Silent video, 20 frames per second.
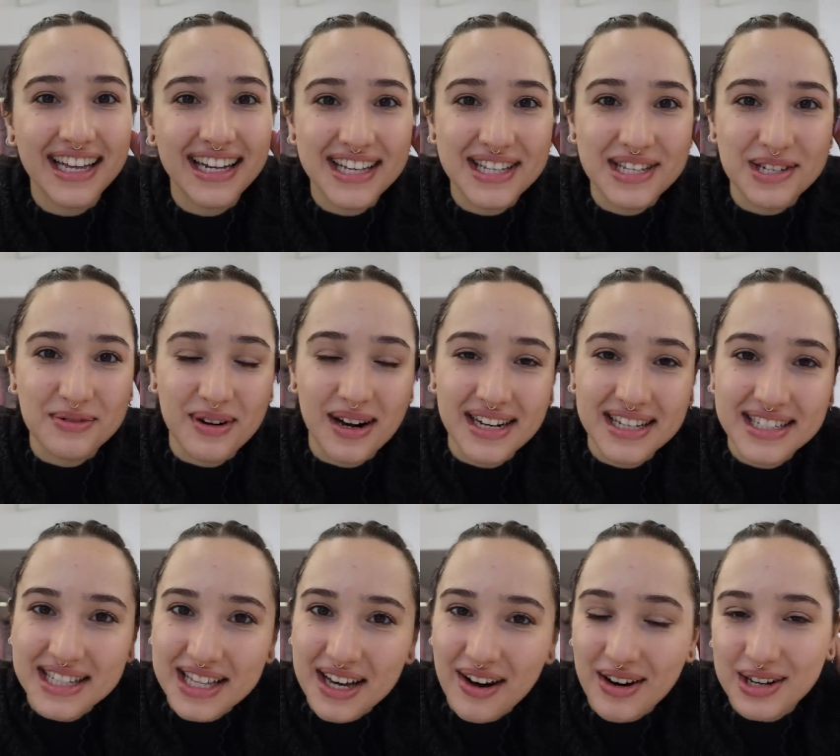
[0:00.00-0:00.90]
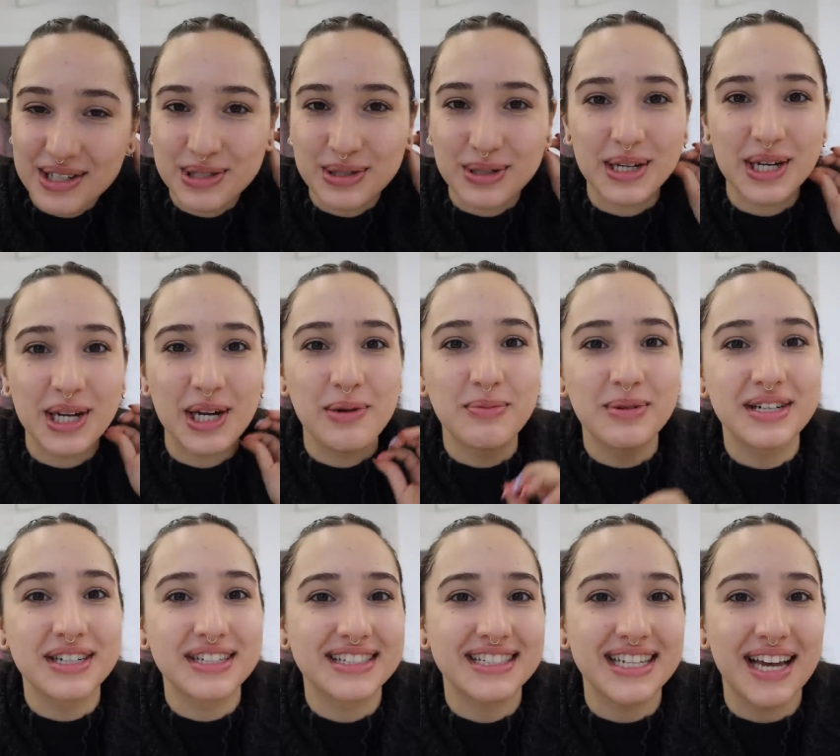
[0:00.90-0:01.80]
need to run into the auditorium
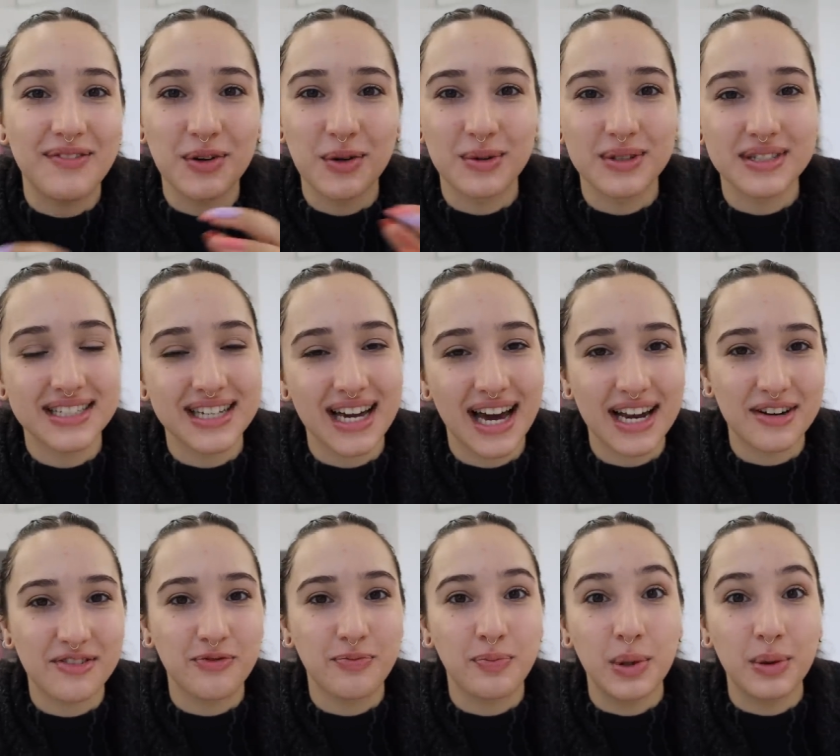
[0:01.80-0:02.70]
because everyone's kind of